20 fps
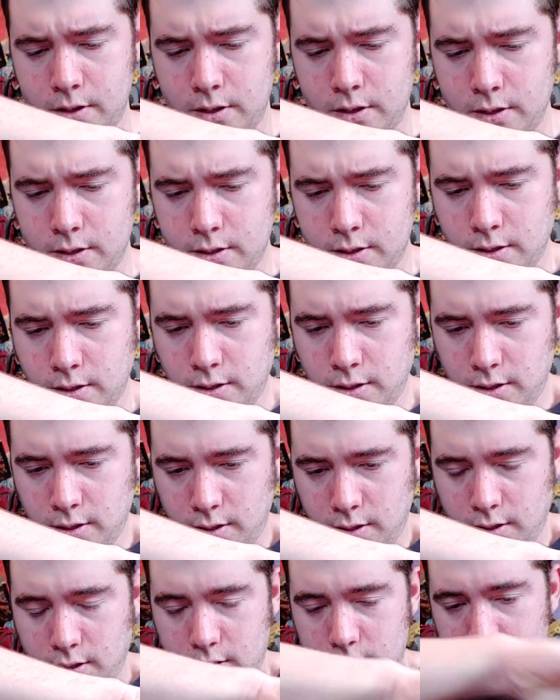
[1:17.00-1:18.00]

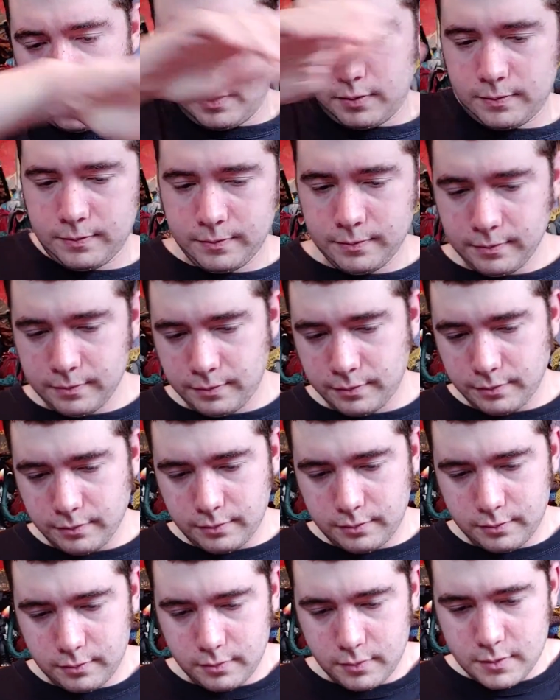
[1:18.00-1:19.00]

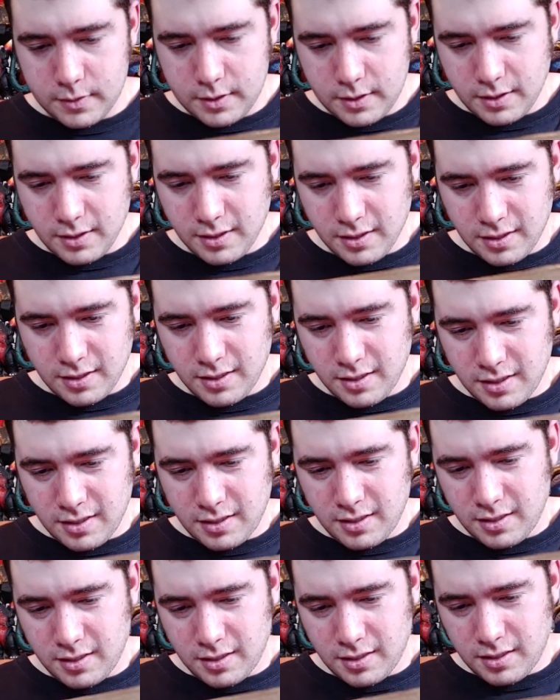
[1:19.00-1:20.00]

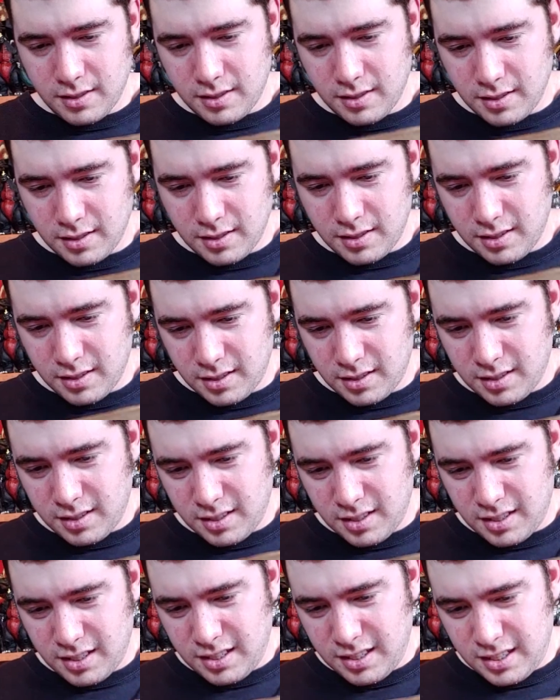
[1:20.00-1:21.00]

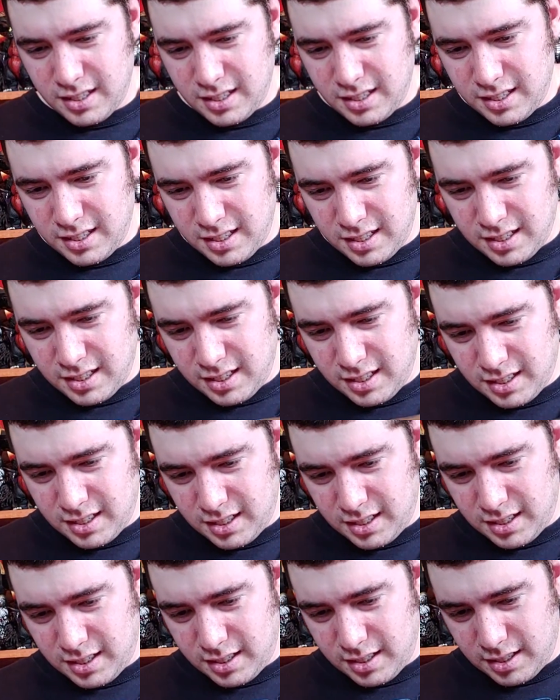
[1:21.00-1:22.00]

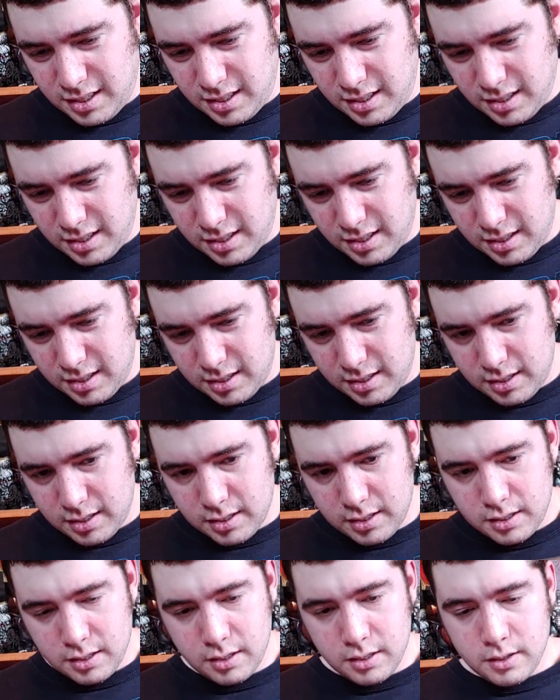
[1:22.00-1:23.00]

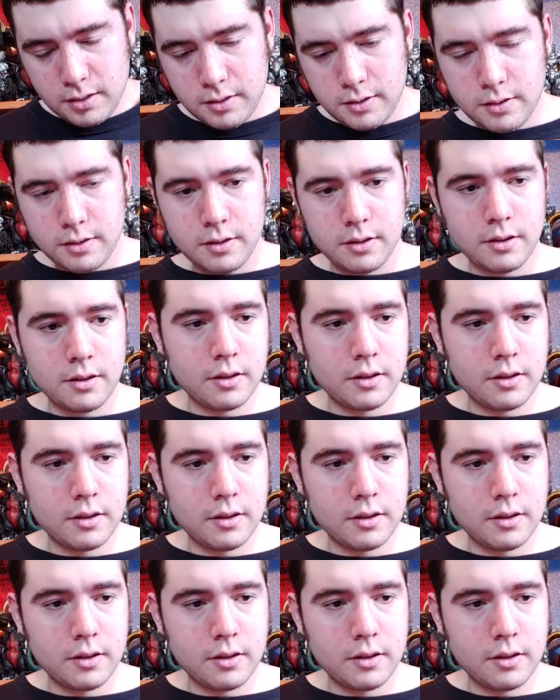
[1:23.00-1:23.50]
(silence)